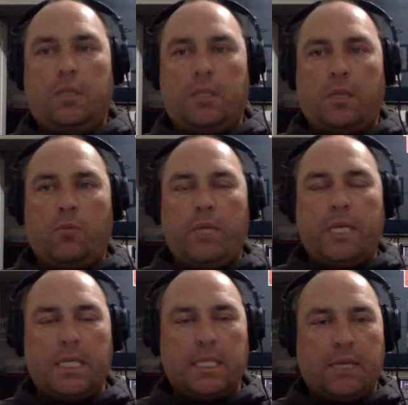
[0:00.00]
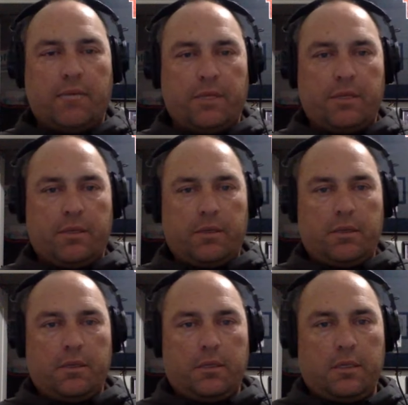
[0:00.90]
the Week 11
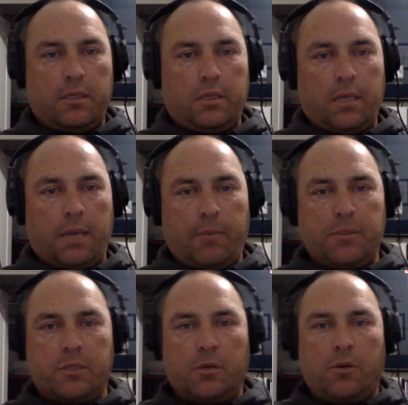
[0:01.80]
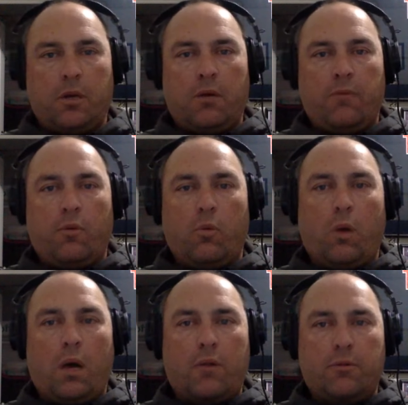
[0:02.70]
episode of the
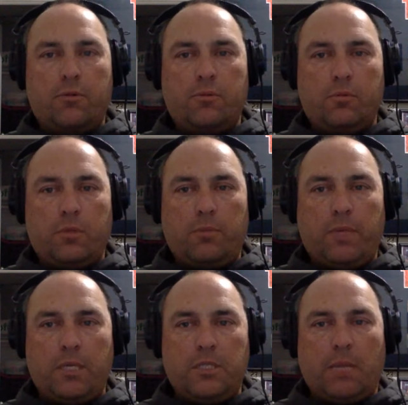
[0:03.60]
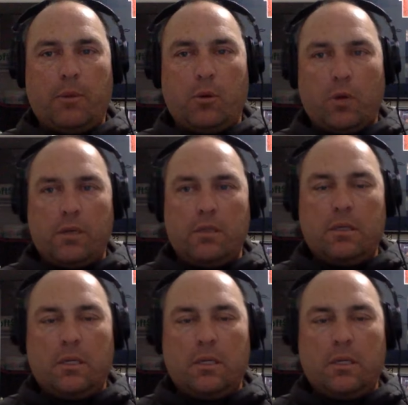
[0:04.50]
walkthrough with me, Jamie Hoyle.